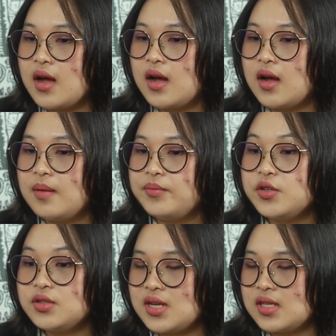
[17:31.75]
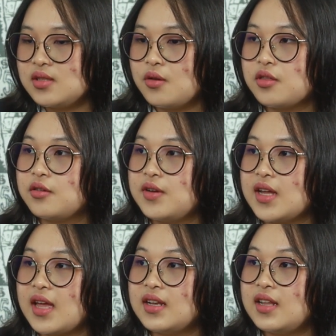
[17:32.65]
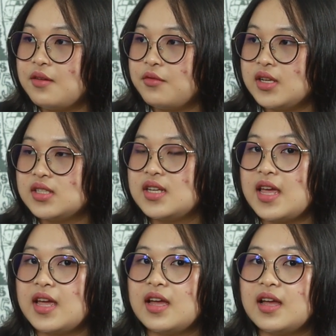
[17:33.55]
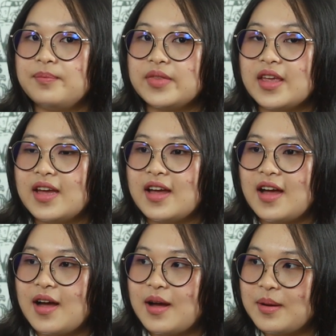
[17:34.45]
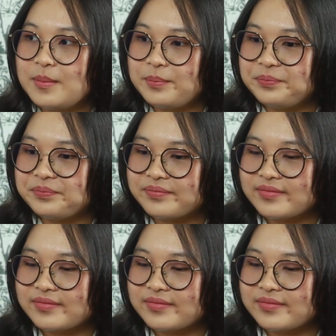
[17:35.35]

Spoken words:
Due to this, North Korea can leverage um,